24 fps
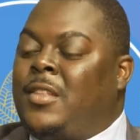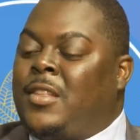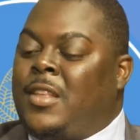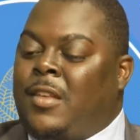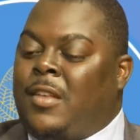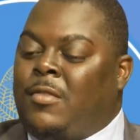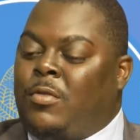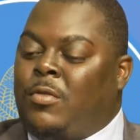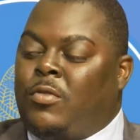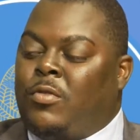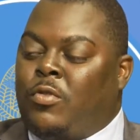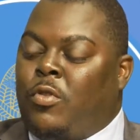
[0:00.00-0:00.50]

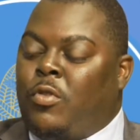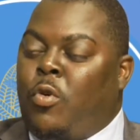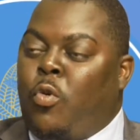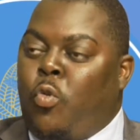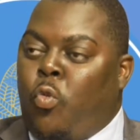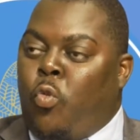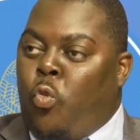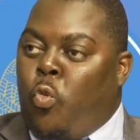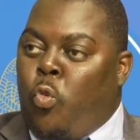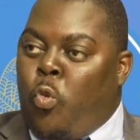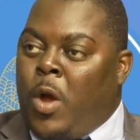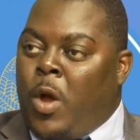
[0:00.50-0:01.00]
Just to show
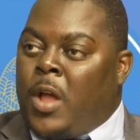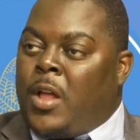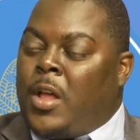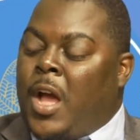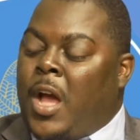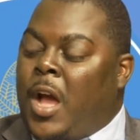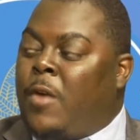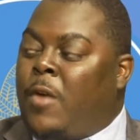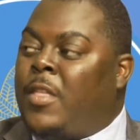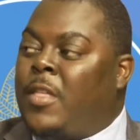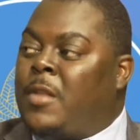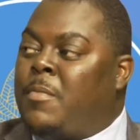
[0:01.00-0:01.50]

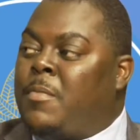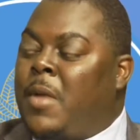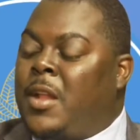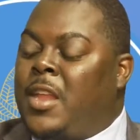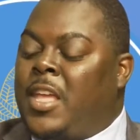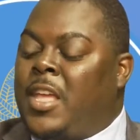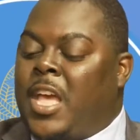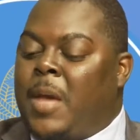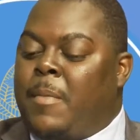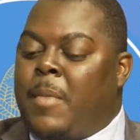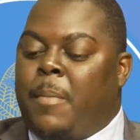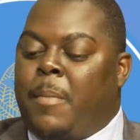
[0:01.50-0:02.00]
how that money
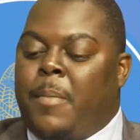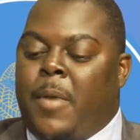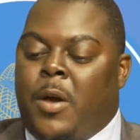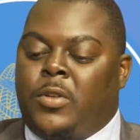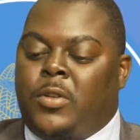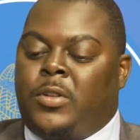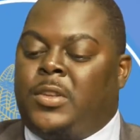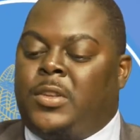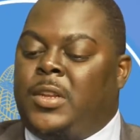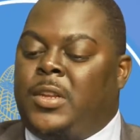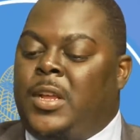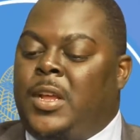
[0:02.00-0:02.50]
came
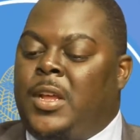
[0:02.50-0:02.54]
about.